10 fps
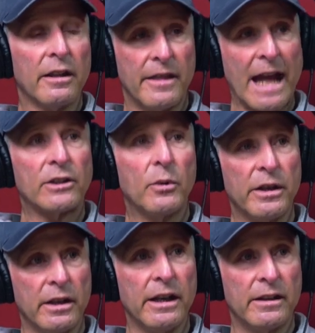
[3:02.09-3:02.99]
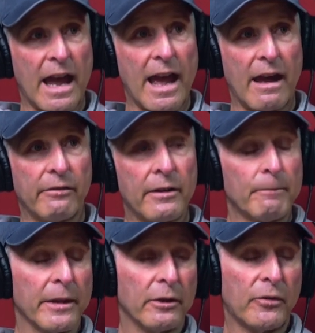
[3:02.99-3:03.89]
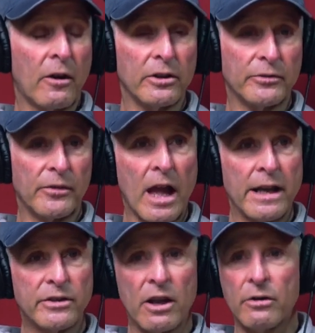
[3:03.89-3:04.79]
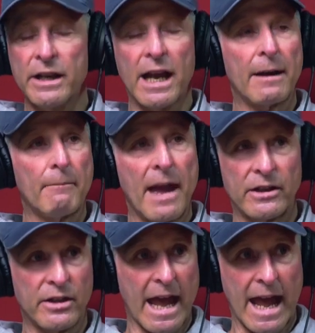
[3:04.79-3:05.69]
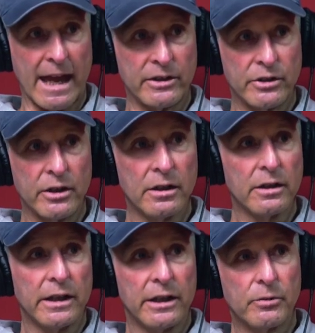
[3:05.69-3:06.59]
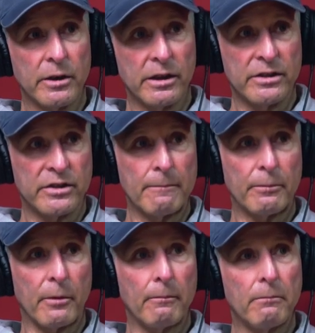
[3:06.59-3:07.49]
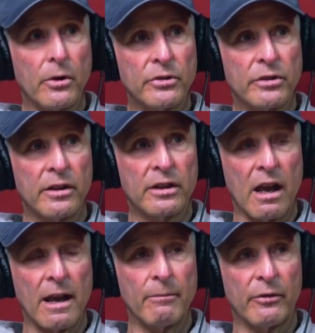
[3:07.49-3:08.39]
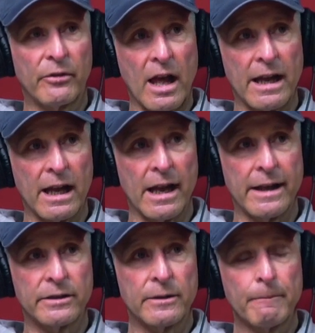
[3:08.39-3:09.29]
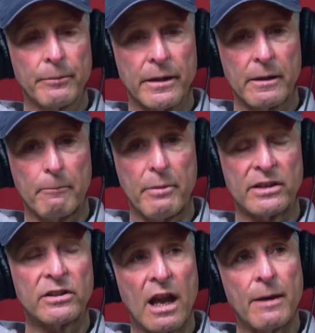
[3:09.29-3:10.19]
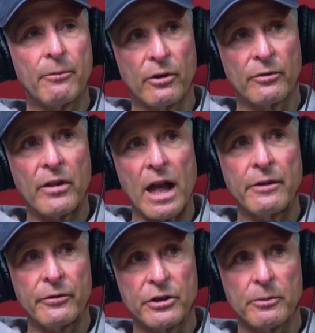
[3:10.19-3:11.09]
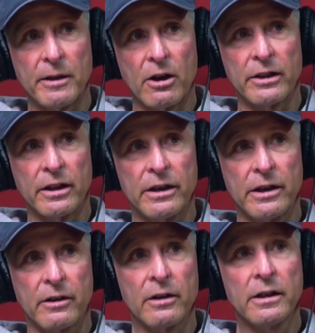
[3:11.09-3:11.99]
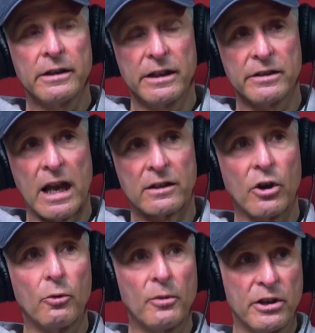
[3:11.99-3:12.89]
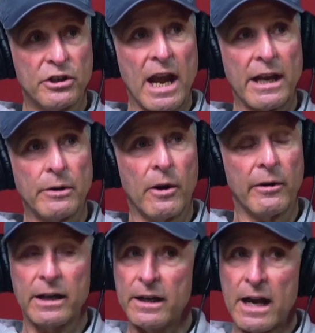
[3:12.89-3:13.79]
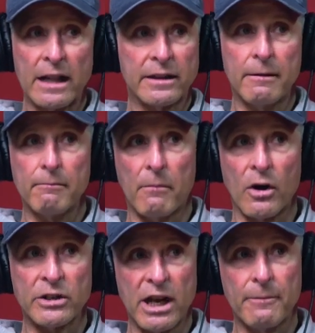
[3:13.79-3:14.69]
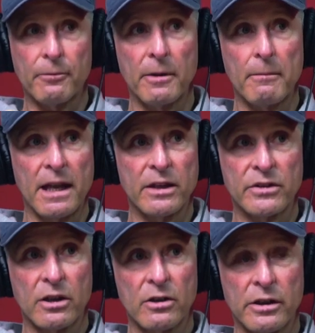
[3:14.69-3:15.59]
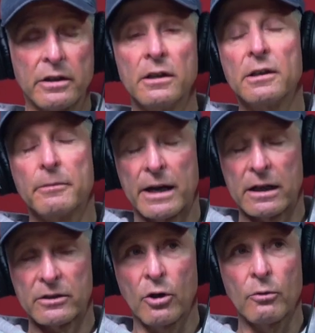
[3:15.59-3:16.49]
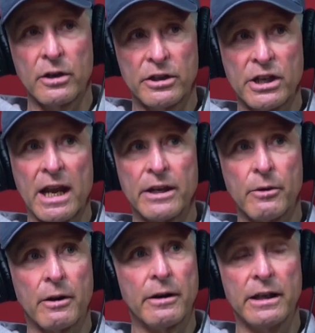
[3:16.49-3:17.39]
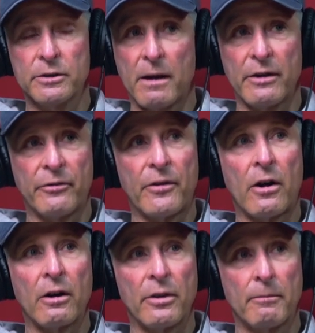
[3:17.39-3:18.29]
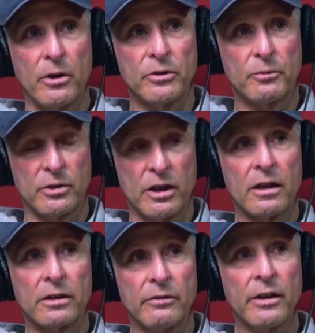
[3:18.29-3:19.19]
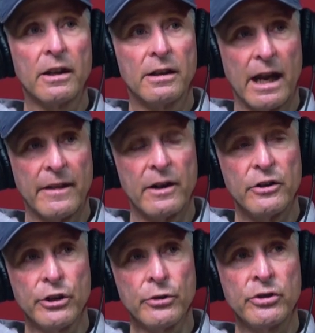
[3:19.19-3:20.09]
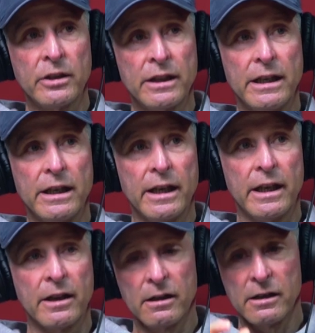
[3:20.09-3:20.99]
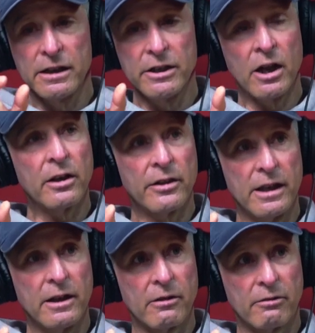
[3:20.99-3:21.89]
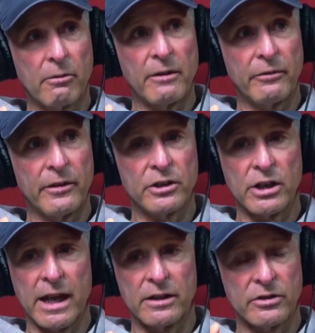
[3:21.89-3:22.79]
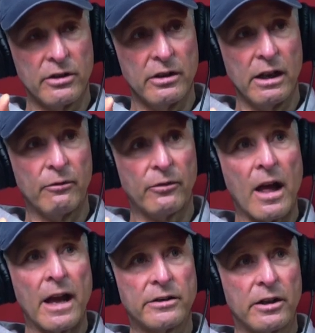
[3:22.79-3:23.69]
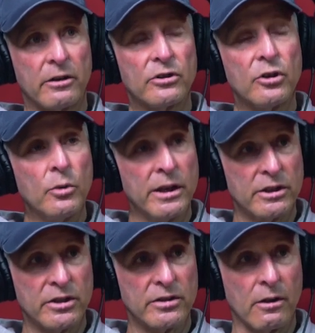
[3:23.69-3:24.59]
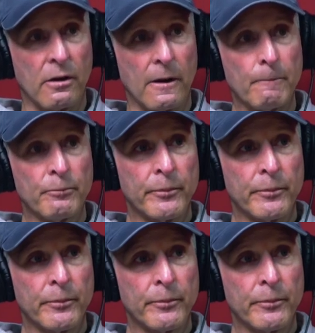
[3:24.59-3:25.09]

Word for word: That's what you need to have. As far as flies go, you got to match the hatch. It's really simple. Most of the time, the fly guys, the best time for a fly fisherman on Lanier is October to January. Not that March, April, and May isn't good, but October to January is by far the most productive. And they're usually eating young of the year threadfin shad. So you need flies that are two inches long.